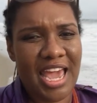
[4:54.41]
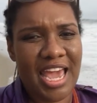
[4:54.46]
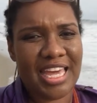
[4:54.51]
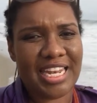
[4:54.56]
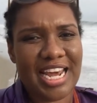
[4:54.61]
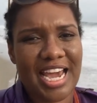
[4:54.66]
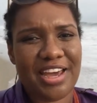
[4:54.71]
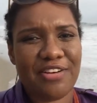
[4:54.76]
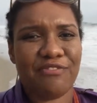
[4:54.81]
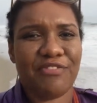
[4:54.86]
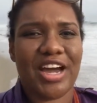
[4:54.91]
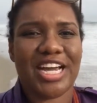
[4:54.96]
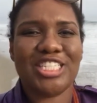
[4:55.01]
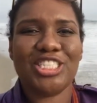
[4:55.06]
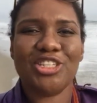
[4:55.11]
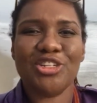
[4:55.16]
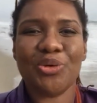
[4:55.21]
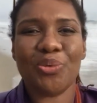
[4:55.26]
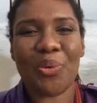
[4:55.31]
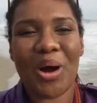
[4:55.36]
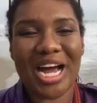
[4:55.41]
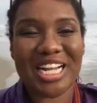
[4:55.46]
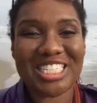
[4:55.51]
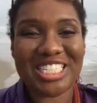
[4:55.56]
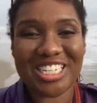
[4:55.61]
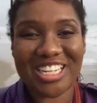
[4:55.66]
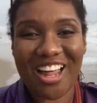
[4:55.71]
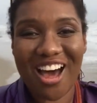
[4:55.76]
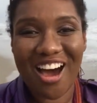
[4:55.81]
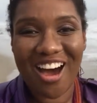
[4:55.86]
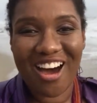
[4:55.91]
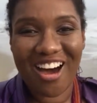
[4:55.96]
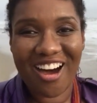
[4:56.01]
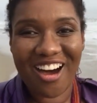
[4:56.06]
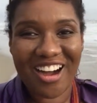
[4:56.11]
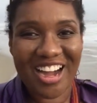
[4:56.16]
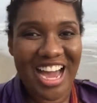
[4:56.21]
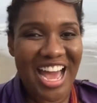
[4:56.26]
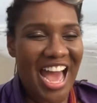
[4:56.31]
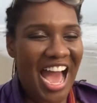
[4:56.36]
And I invite you to watch
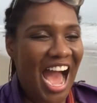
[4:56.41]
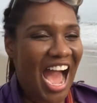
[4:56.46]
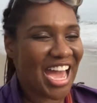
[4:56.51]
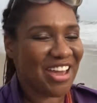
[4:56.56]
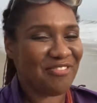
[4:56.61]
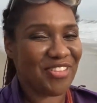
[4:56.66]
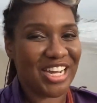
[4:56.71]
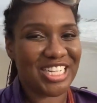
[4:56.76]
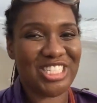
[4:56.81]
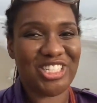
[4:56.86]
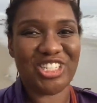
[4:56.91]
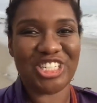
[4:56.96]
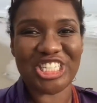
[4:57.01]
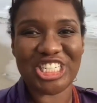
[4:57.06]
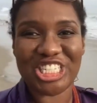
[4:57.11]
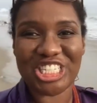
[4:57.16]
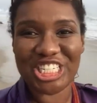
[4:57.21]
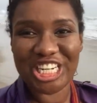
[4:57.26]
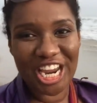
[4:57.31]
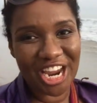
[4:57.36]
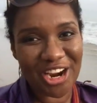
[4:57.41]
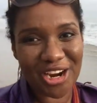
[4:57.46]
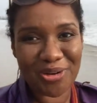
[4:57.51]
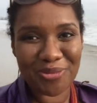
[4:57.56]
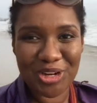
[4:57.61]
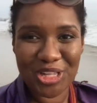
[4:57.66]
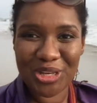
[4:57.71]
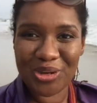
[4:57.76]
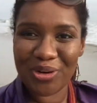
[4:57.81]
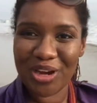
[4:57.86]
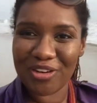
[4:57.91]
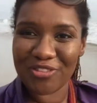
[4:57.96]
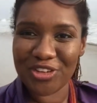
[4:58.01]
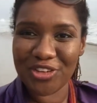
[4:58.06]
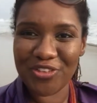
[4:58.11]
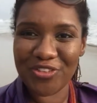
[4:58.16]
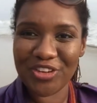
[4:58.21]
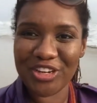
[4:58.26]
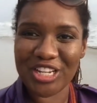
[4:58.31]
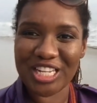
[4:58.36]
along. I invite you to share it with whoever
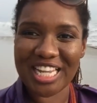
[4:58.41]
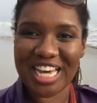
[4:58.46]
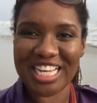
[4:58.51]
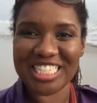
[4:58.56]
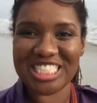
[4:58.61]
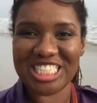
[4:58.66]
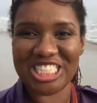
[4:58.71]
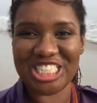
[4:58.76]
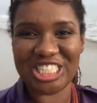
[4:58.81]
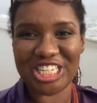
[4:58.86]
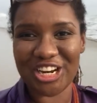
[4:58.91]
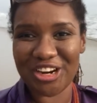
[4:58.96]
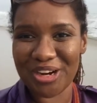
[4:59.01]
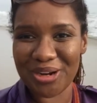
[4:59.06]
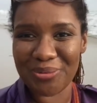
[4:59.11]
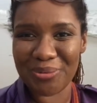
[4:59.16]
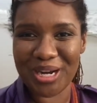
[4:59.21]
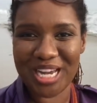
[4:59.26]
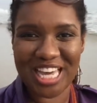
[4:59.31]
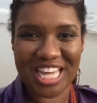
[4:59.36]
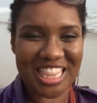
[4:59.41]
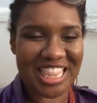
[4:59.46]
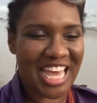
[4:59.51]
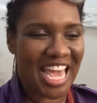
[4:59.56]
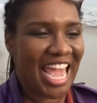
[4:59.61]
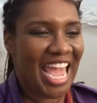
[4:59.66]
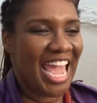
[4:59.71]
you feel led to share it with.